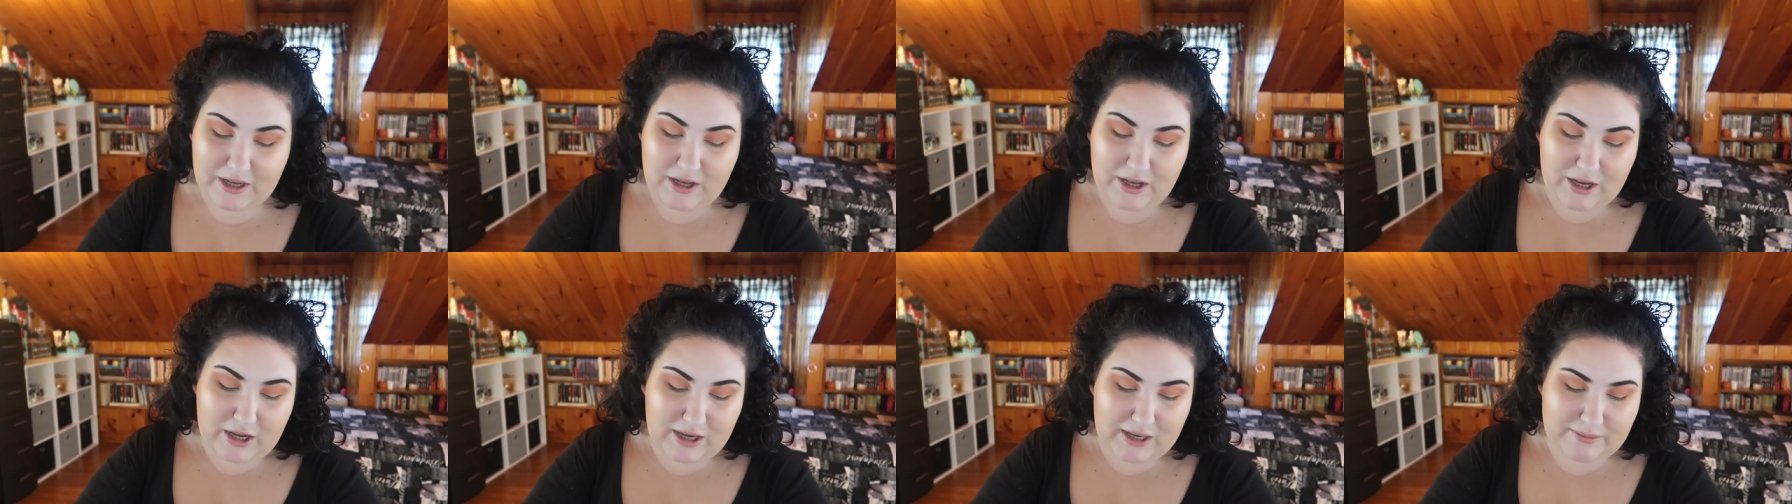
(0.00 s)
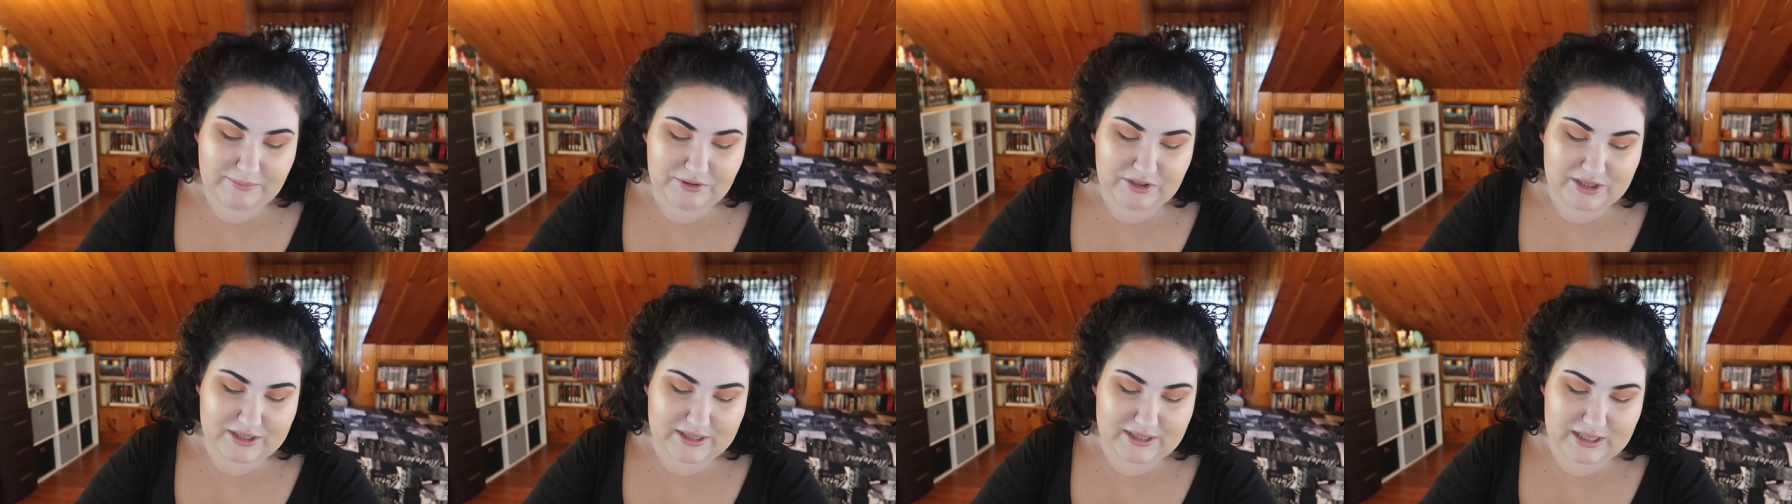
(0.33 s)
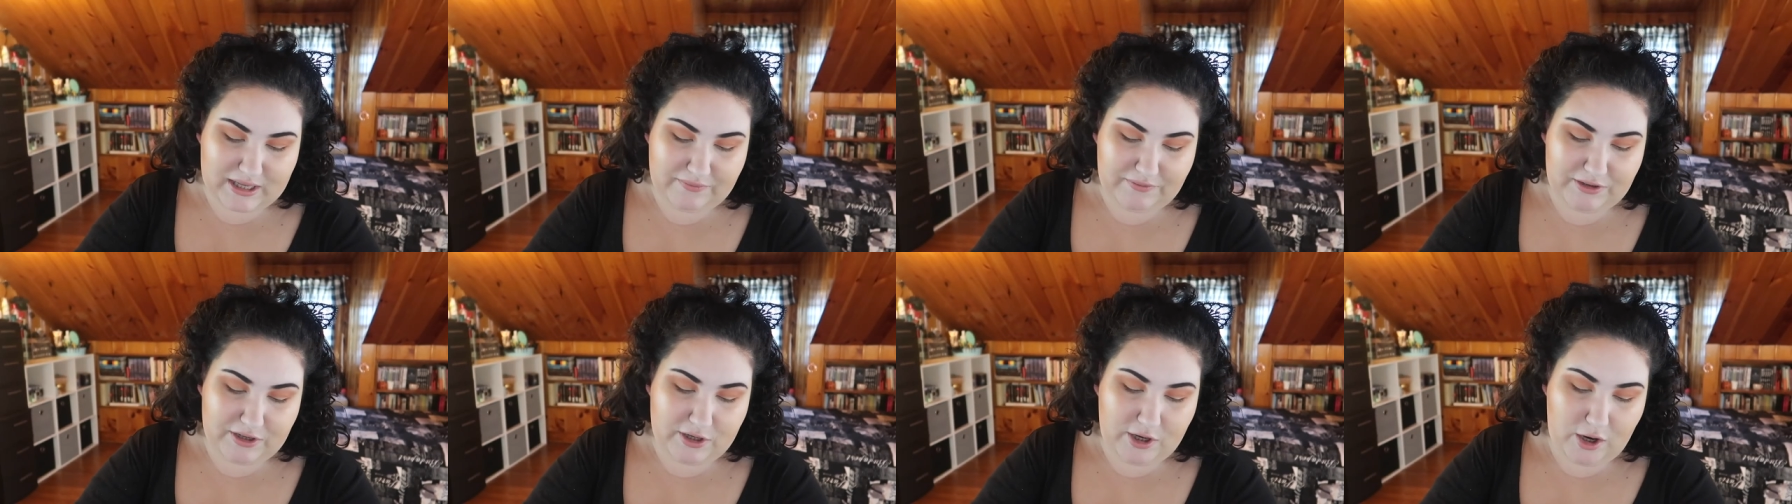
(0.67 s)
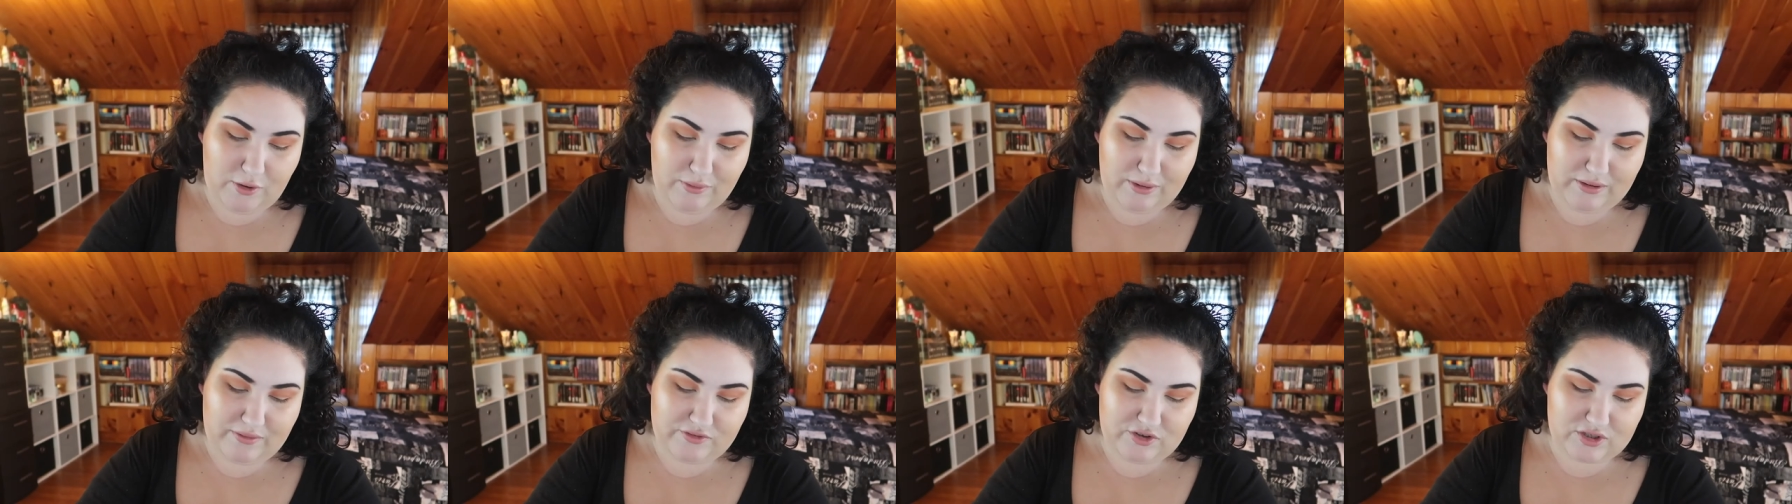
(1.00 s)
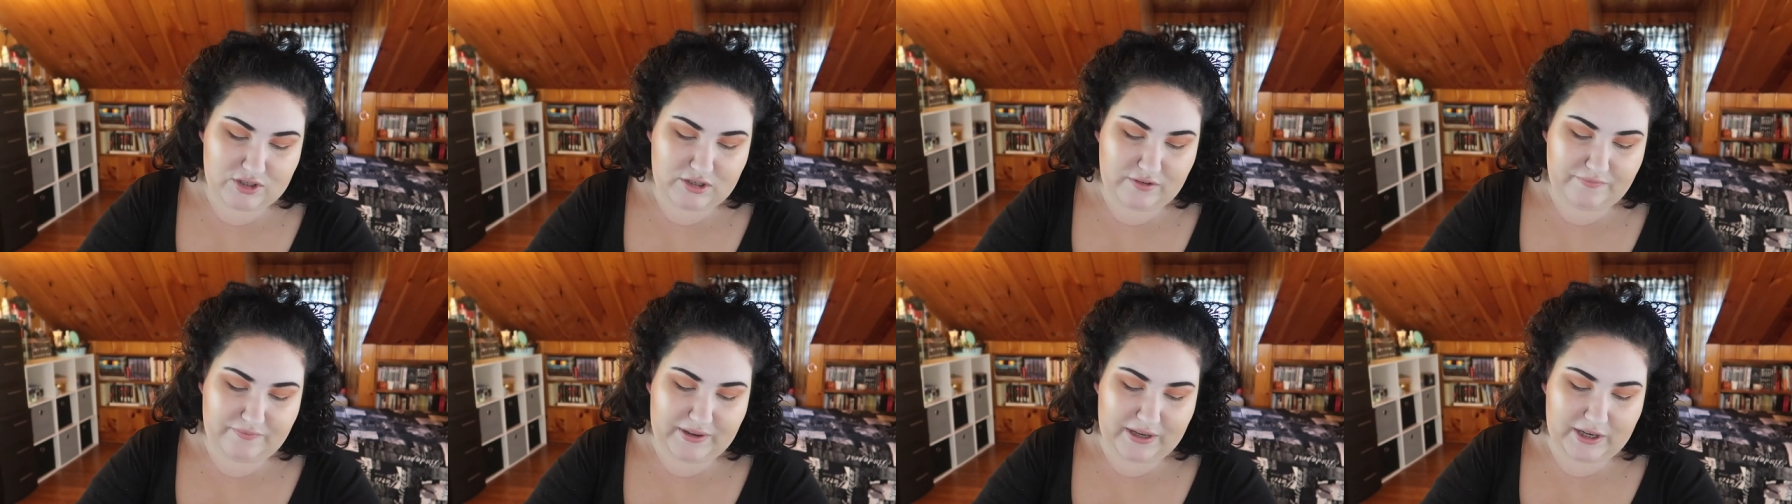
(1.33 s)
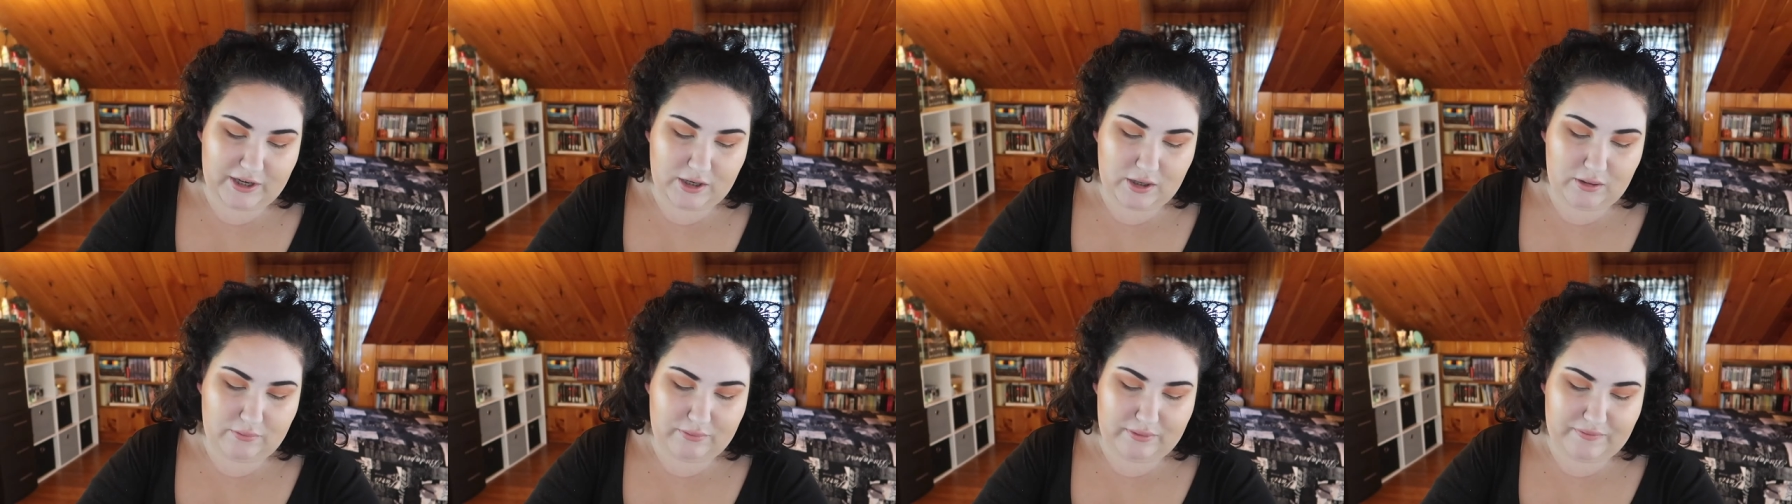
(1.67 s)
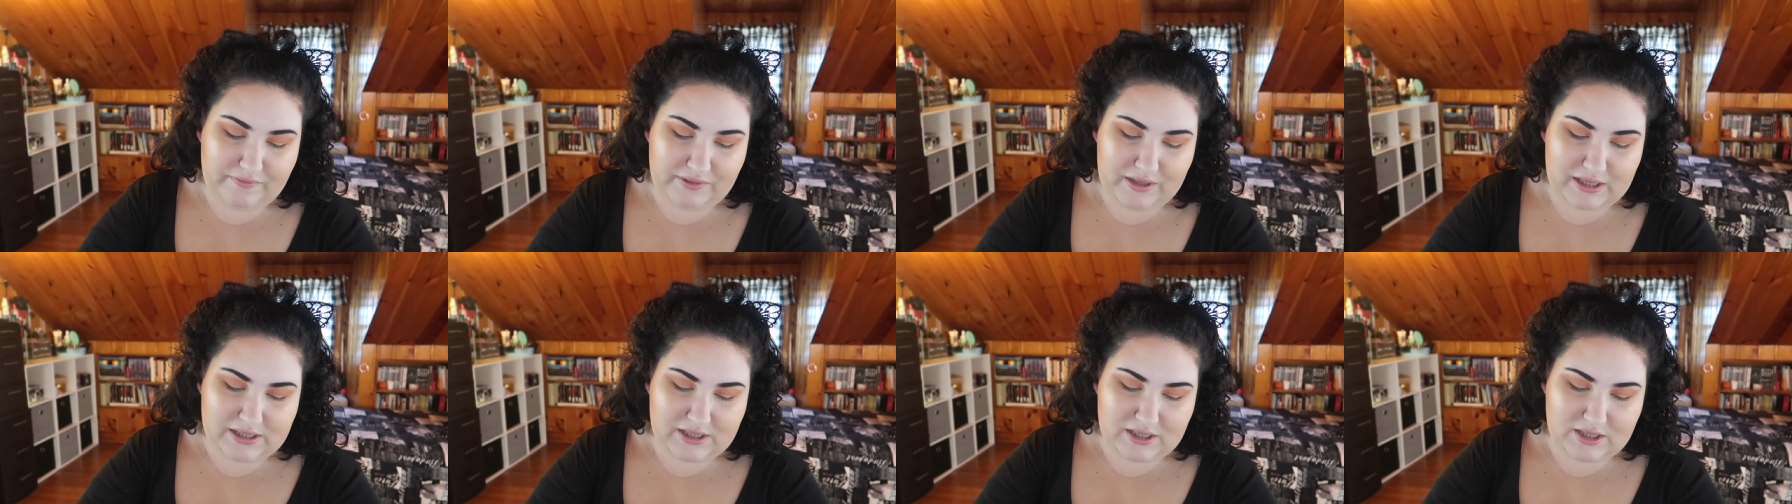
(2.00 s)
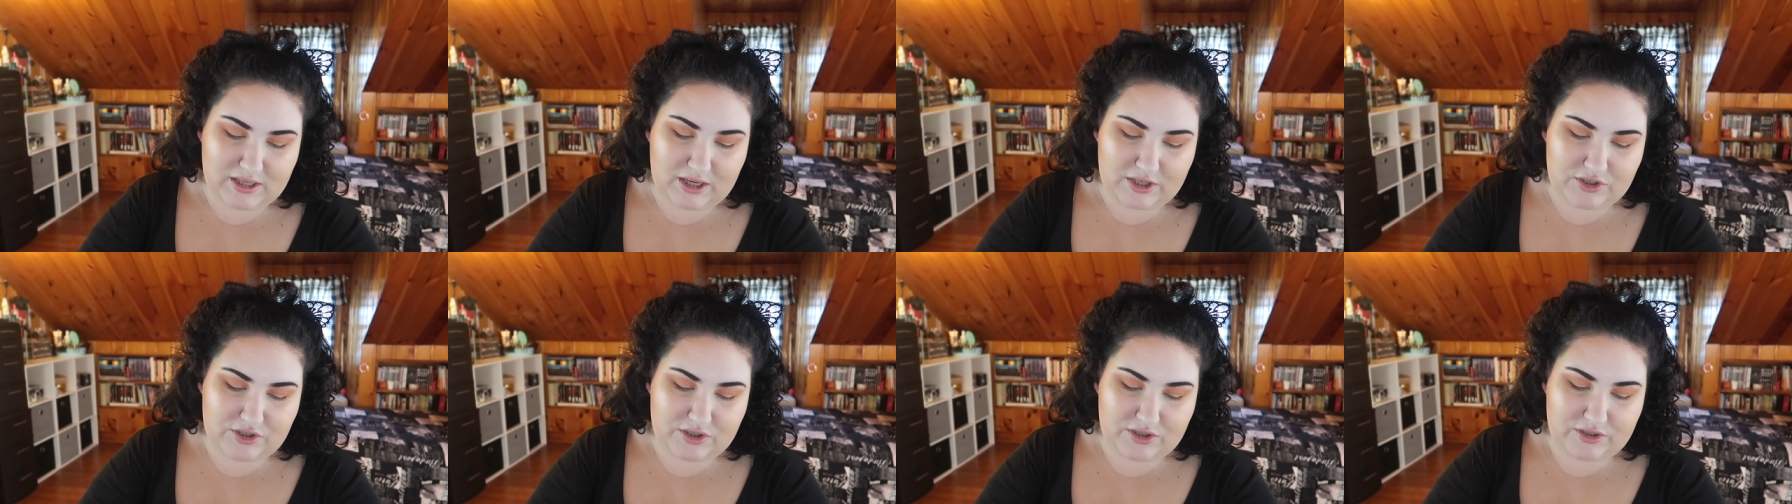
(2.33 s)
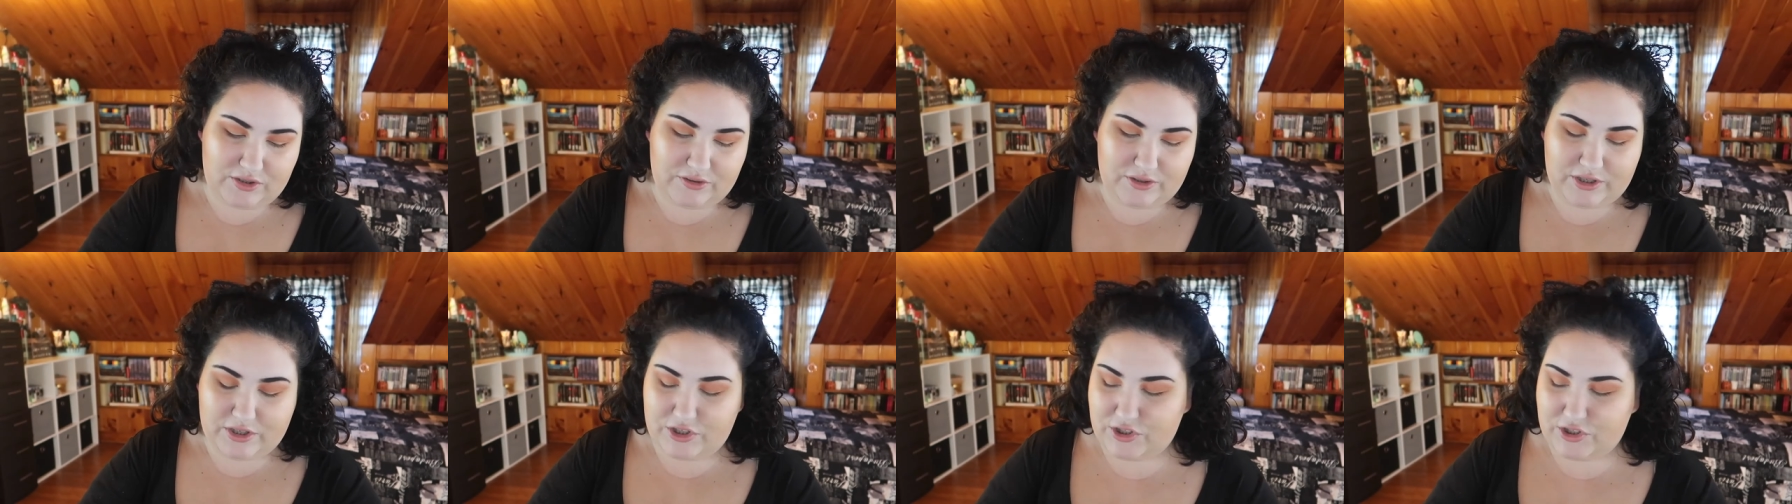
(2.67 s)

options, if you go in with just a finger with these Natasha Denona